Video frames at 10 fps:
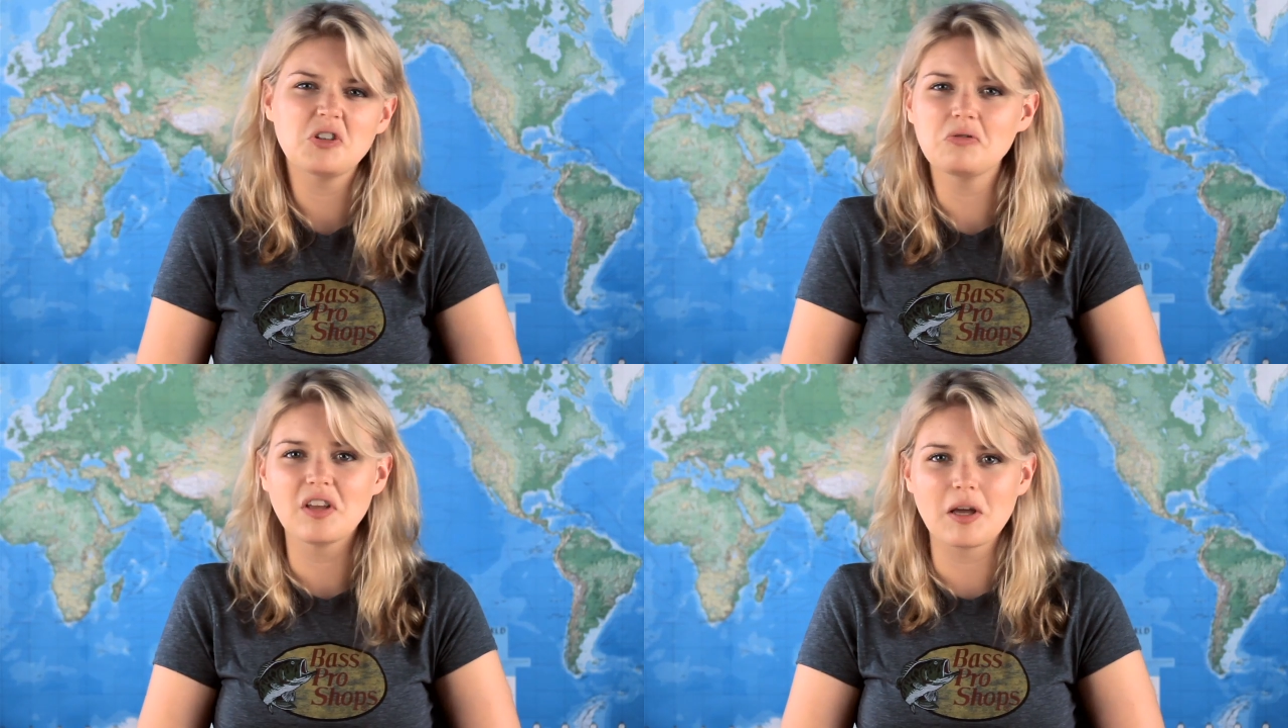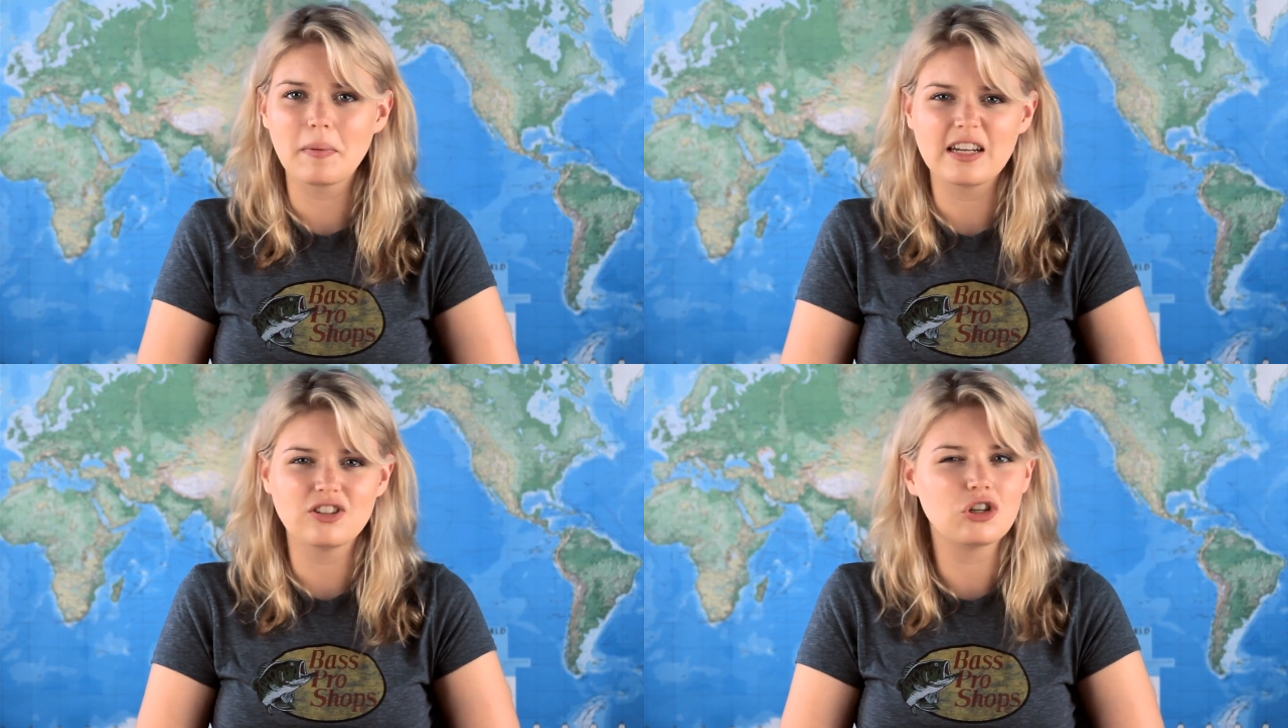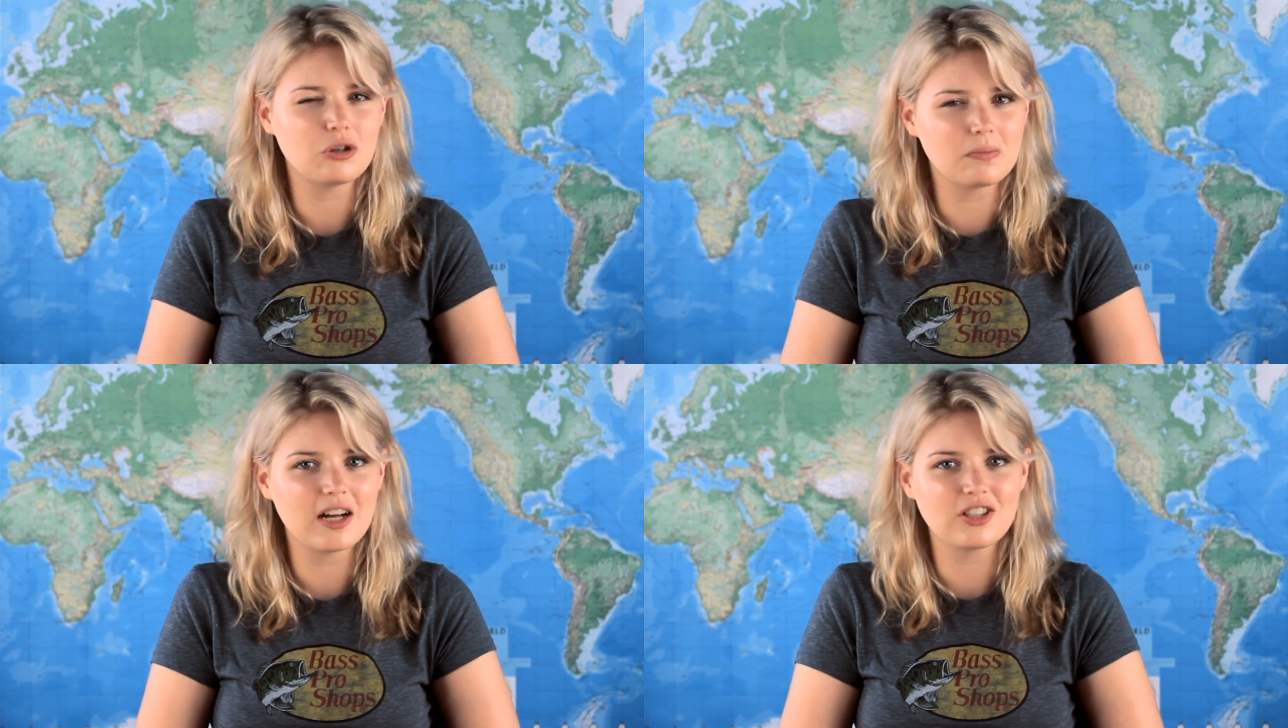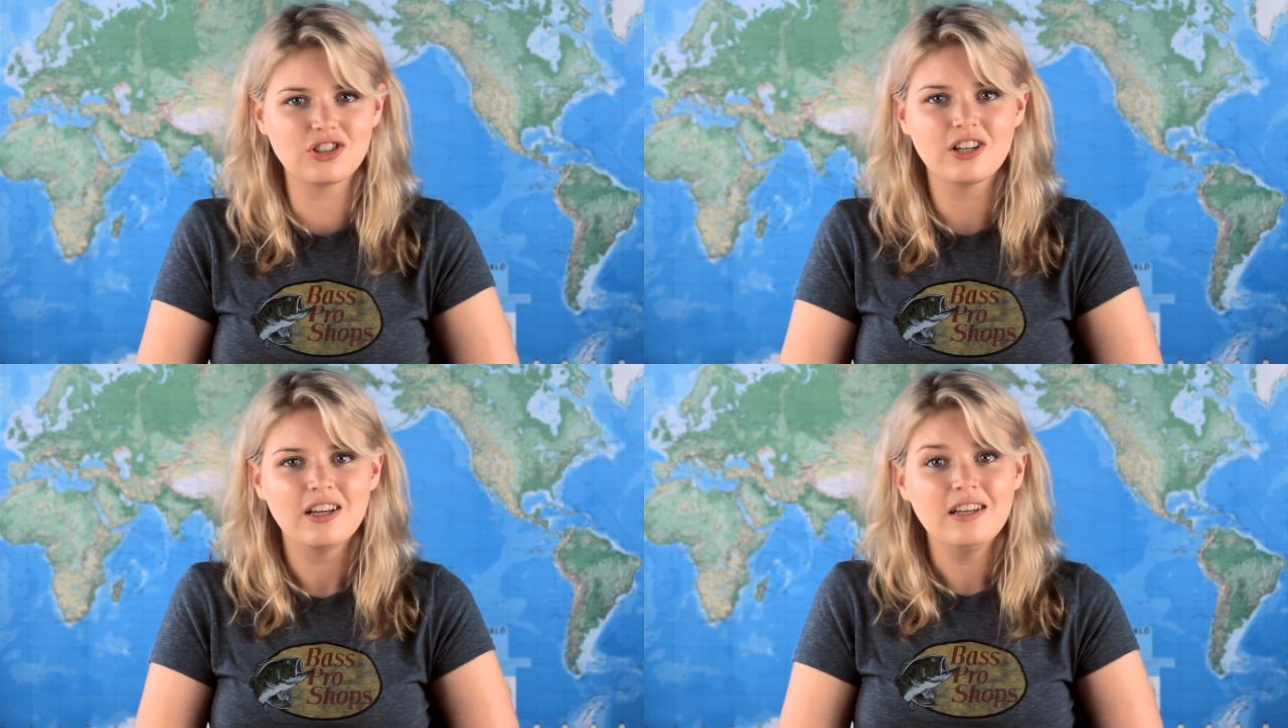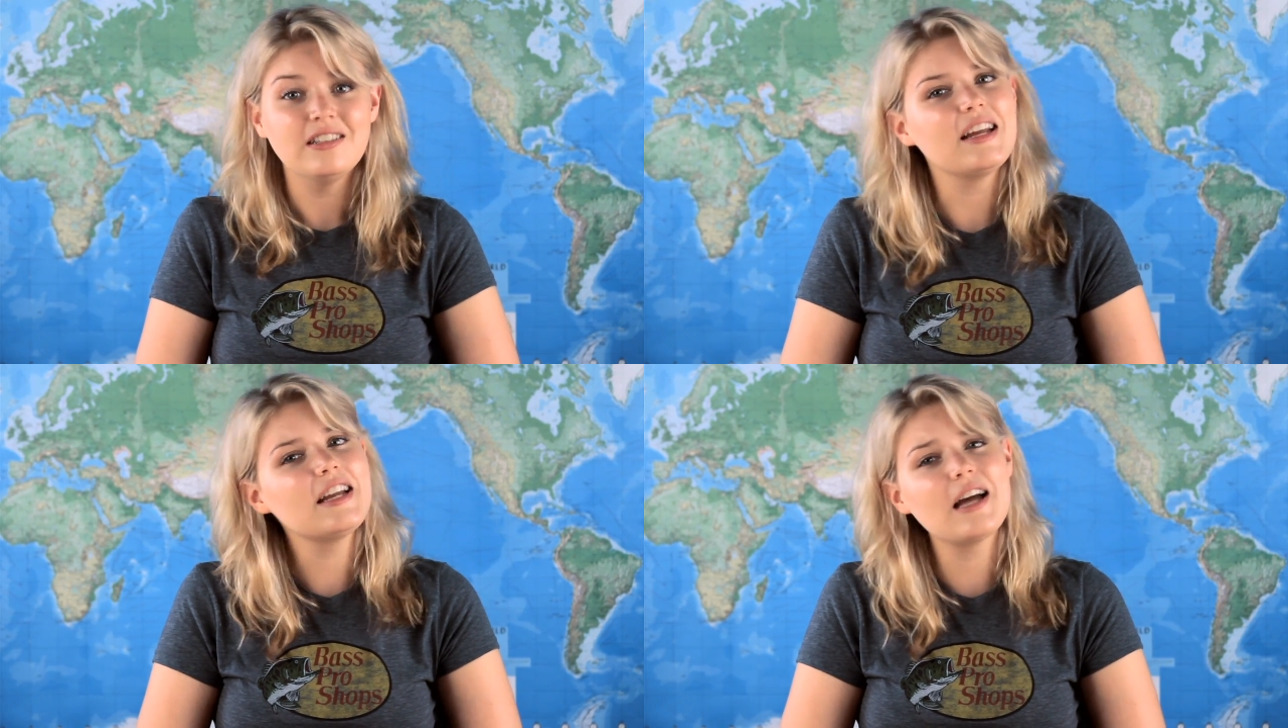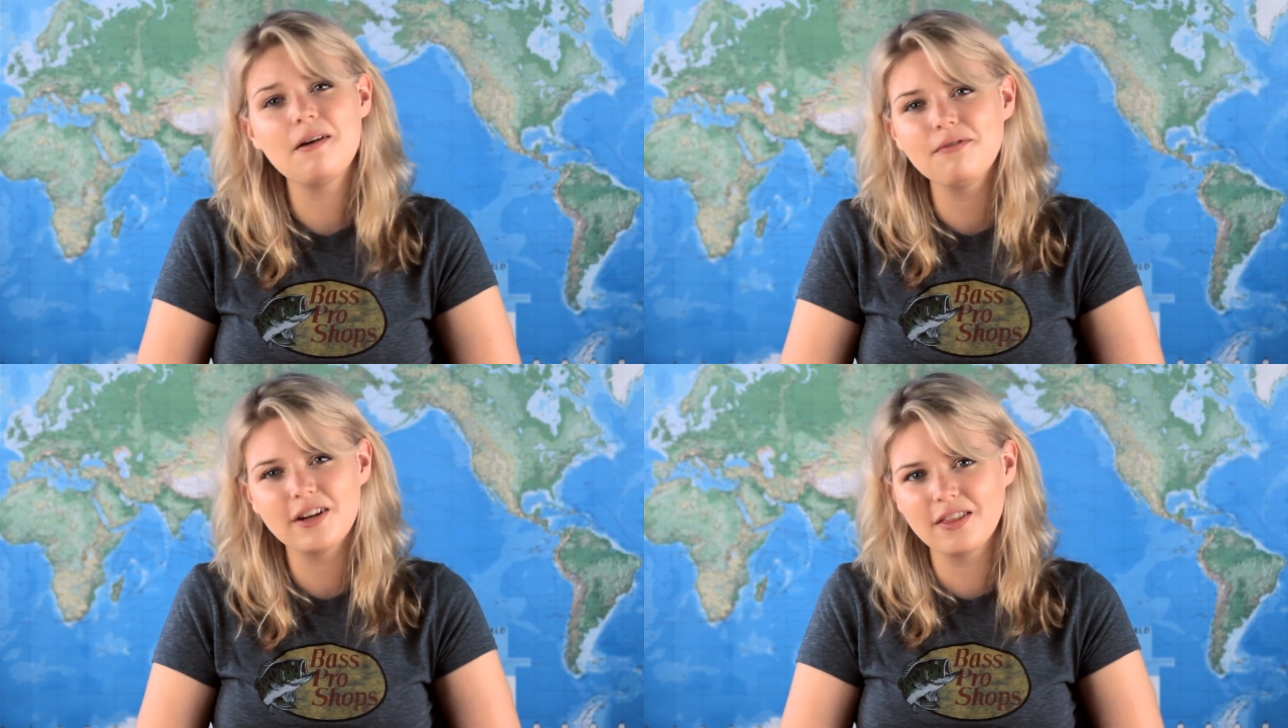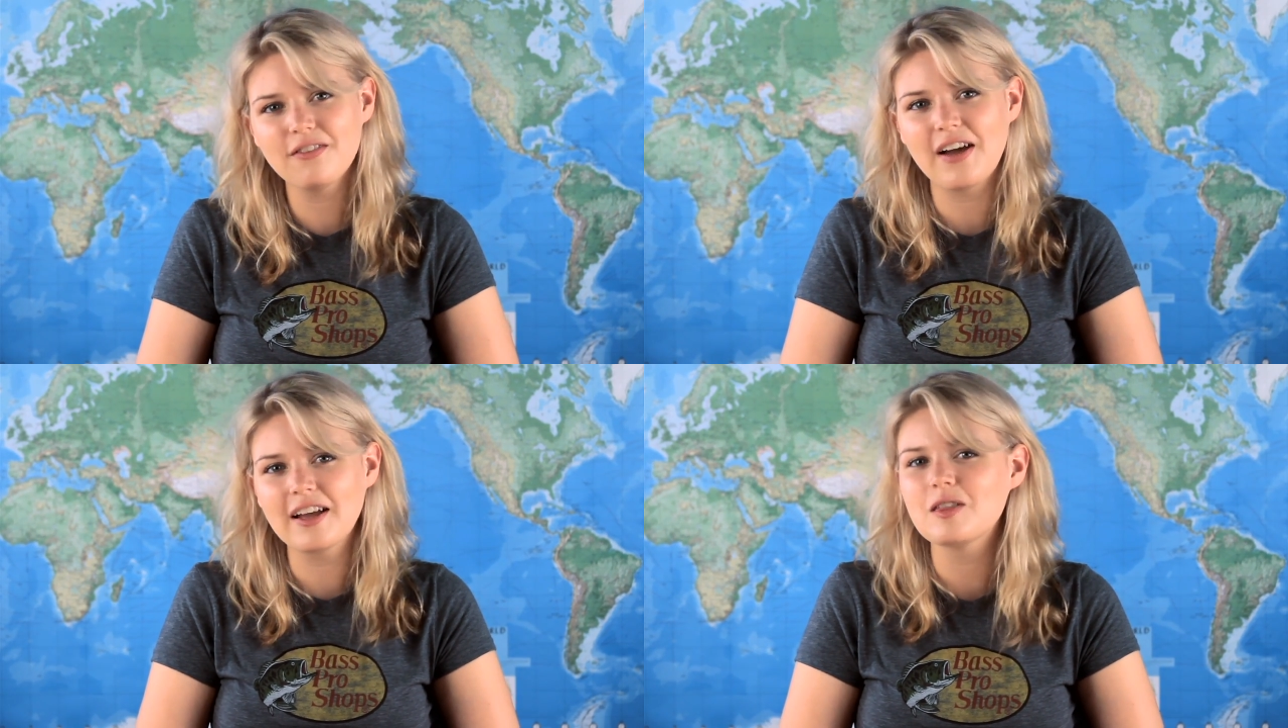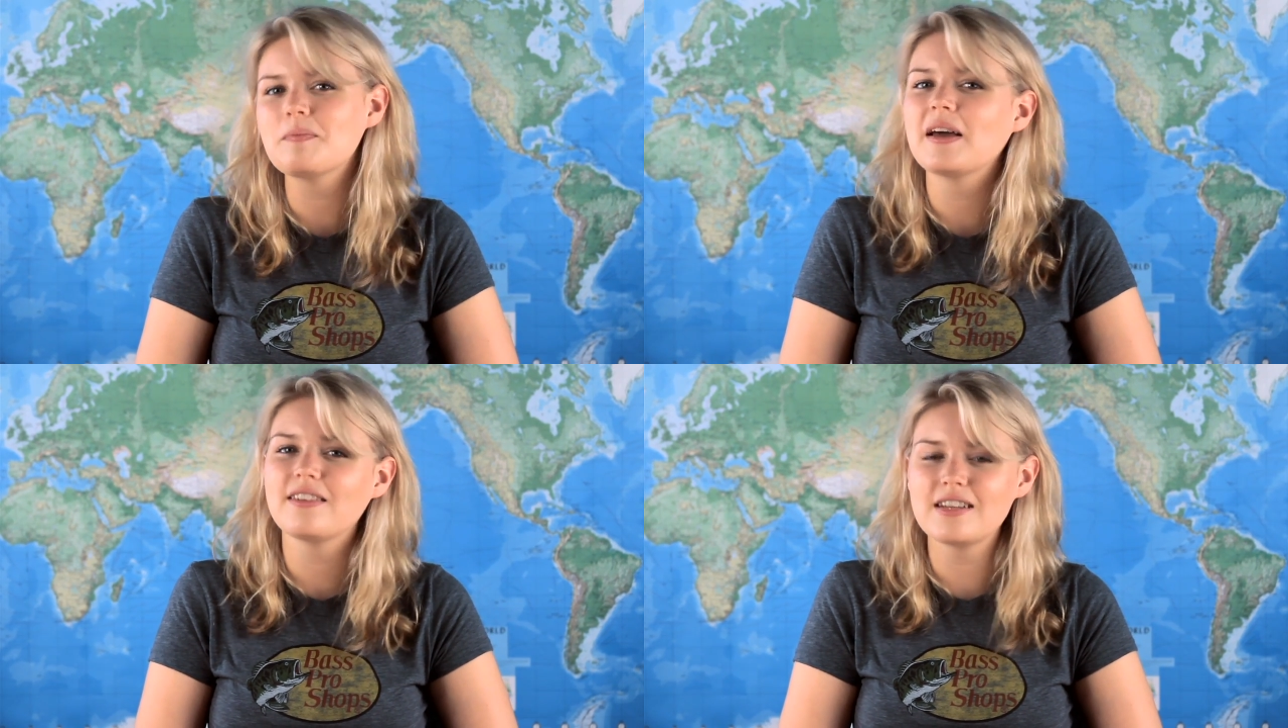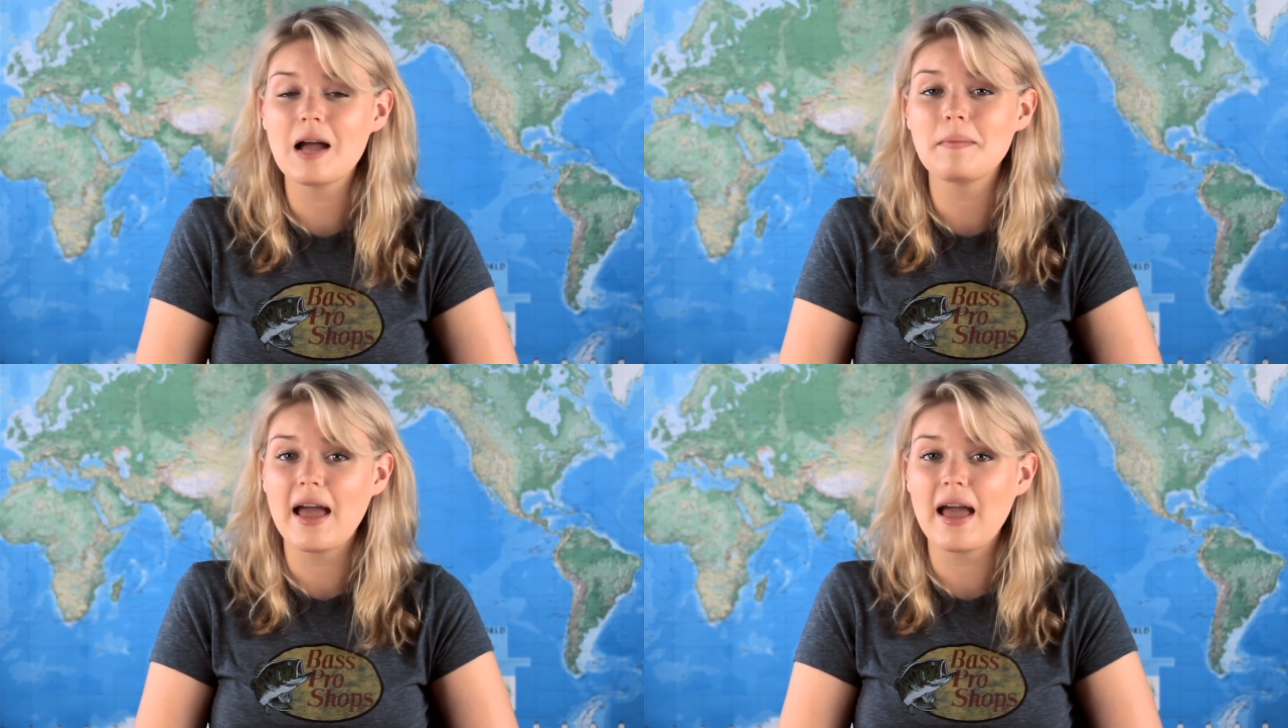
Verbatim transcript: don't think about it too much. Take comfort in the fact that by the time